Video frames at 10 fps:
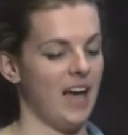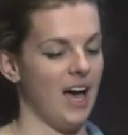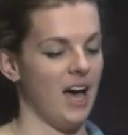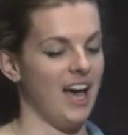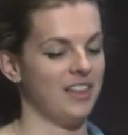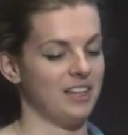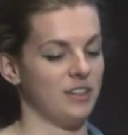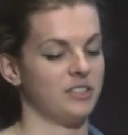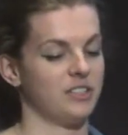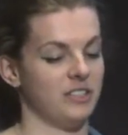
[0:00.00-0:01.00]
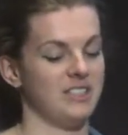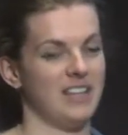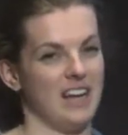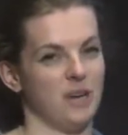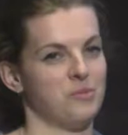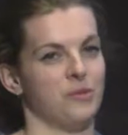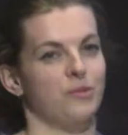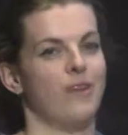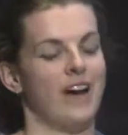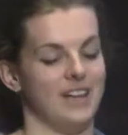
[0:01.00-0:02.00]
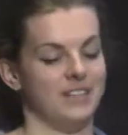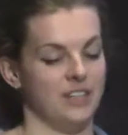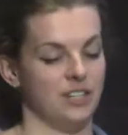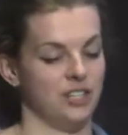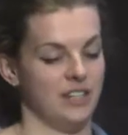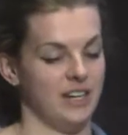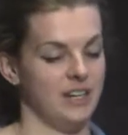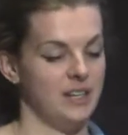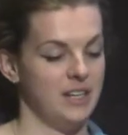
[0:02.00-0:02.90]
uh, how their locks could stand up to a fight, essentially.